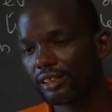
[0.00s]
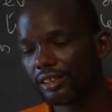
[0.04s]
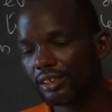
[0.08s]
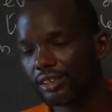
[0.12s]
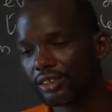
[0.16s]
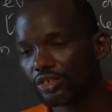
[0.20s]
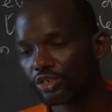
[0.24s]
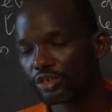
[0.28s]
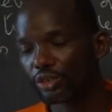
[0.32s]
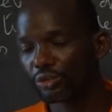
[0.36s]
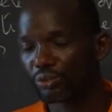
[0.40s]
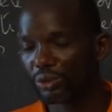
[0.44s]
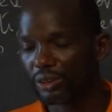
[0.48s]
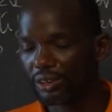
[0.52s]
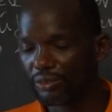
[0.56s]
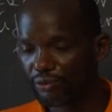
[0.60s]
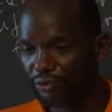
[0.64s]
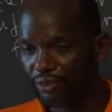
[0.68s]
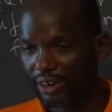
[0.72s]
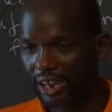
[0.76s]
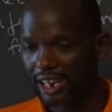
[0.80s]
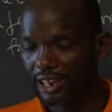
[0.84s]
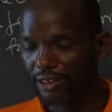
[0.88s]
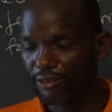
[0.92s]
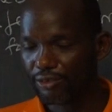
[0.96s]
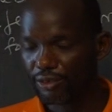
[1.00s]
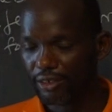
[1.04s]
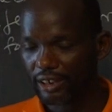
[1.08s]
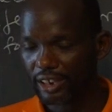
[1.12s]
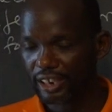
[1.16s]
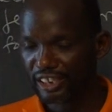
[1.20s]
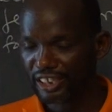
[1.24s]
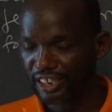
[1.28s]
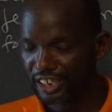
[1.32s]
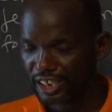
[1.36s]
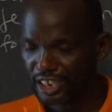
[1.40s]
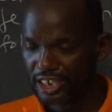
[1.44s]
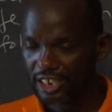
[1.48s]
So 25,
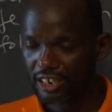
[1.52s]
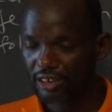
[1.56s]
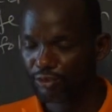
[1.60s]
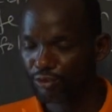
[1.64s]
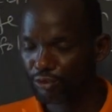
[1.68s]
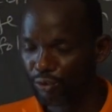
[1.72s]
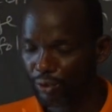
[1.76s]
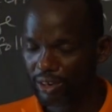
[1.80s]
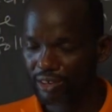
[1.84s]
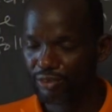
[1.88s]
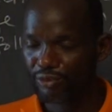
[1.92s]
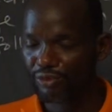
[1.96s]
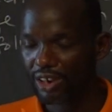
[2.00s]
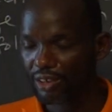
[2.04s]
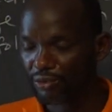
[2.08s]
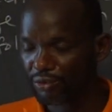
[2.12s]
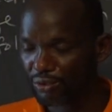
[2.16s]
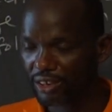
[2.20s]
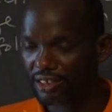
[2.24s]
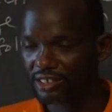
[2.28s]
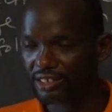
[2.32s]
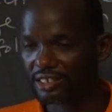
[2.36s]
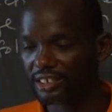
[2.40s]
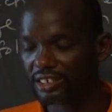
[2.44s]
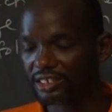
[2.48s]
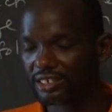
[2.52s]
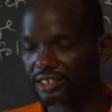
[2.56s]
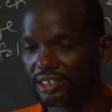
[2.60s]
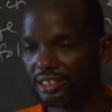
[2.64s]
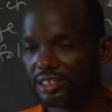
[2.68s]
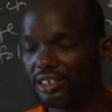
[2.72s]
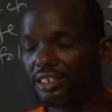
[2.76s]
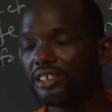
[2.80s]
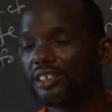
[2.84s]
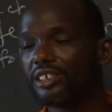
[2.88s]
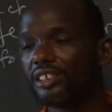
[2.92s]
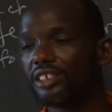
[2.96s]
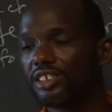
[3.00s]
in year of
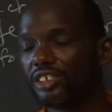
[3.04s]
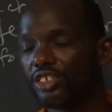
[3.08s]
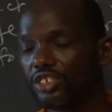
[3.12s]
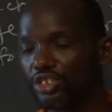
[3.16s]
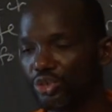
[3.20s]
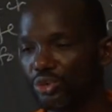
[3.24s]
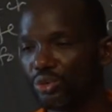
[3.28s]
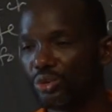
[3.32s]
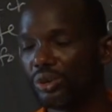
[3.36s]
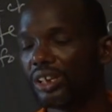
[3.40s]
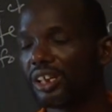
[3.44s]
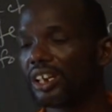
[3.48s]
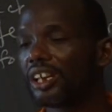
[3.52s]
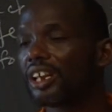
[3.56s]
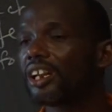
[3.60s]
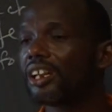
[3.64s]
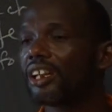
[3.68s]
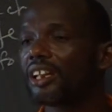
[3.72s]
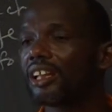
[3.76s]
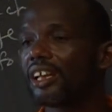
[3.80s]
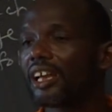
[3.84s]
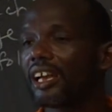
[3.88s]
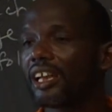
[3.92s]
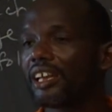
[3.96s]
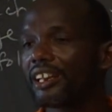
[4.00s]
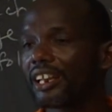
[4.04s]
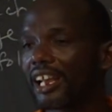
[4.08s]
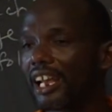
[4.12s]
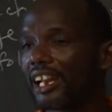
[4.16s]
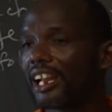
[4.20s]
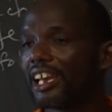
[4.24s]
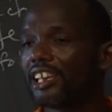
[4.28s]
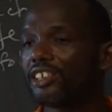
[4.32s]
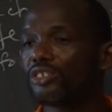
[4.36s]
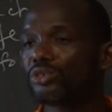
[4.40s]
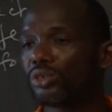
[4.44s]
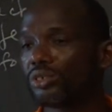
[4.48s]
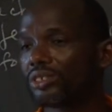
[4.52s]
25-26, you
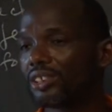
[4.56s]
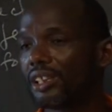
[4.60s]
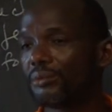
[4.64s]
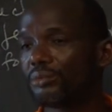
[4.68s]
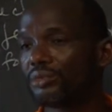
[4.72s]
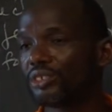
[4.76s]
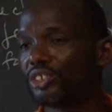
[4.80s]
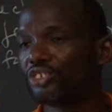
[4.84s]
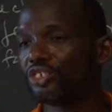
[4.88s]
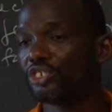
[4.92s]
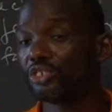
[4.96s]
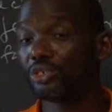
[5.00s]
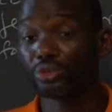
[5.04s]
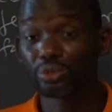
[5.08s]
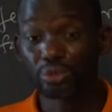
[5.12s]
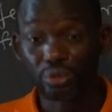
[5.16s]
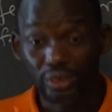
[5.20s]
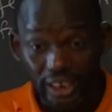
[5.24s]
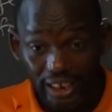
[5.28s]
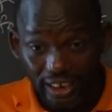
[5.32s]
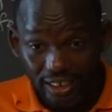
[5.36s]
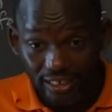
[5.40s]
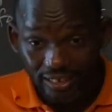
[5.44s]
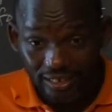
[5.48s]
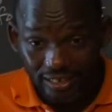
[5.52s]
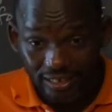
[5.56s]
realize what I'm teaching you today.